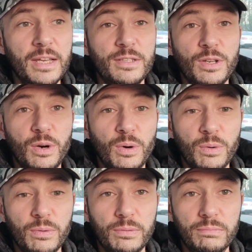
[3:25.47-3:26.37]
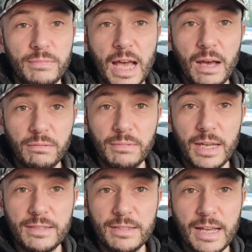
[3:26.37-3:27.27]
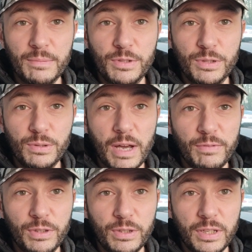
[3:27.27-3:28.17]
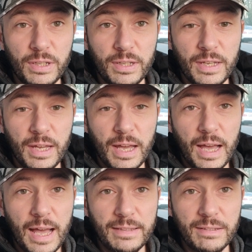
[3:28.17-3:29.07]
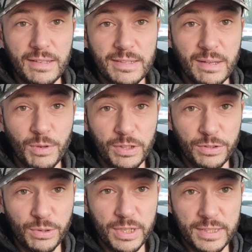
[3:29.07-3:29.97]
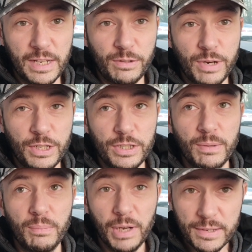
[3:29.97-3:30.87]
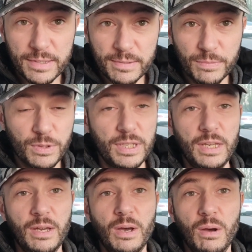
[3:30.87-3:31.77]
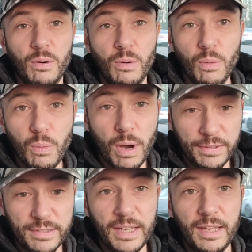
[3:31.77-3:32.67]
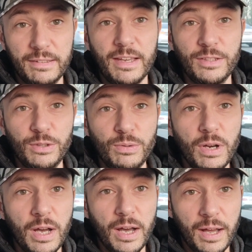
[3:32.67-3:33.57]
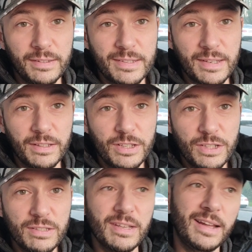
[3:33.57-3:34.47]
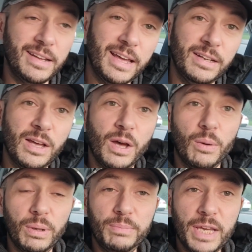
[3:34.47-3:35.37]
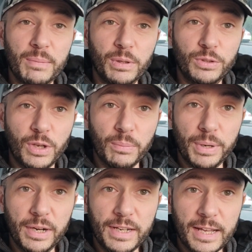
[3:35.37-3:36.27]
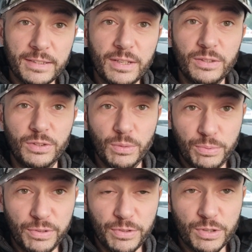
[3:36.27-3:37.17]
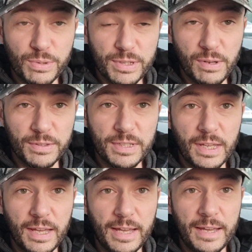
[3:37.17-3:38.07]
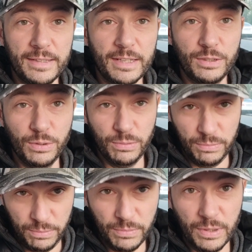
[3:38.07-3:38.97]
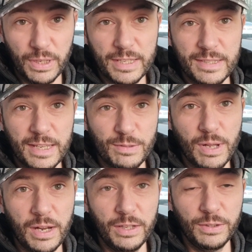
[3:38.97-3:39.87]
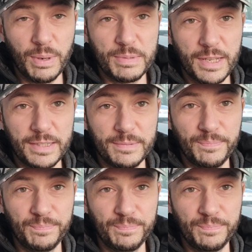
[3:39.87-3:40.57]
So now it's the time to have a look at the Tesla Model 3 Standard Range Plus to see what it can do on these conditions, and then we'll be able to compare that to previous results that you can see as well on the website.